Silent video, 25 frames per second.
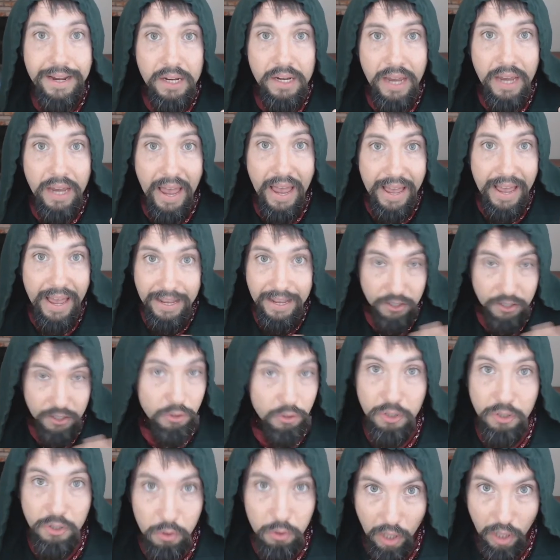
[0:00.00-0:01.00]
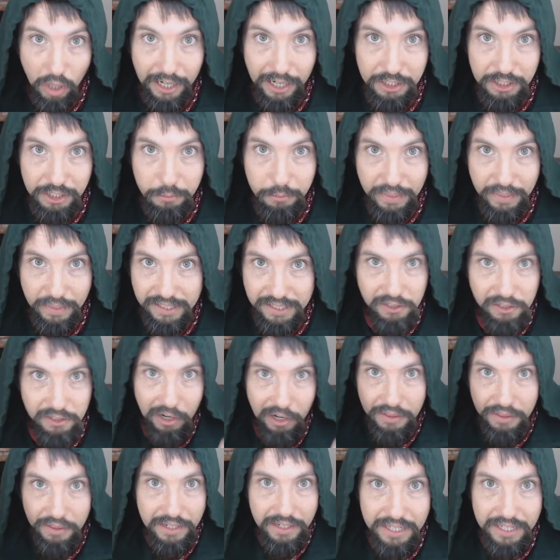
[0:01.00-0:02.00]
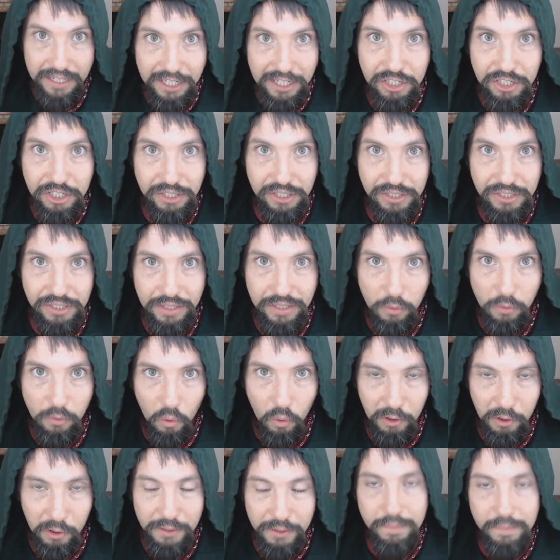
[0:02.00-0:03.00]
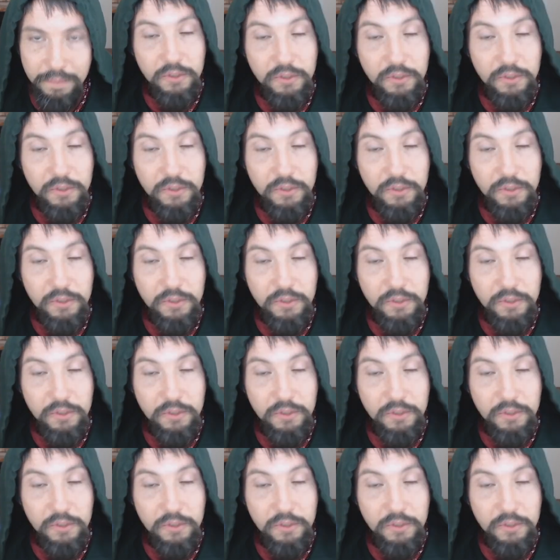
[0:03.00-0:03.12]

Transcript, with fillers: and you could do logic based on the conditions in the world.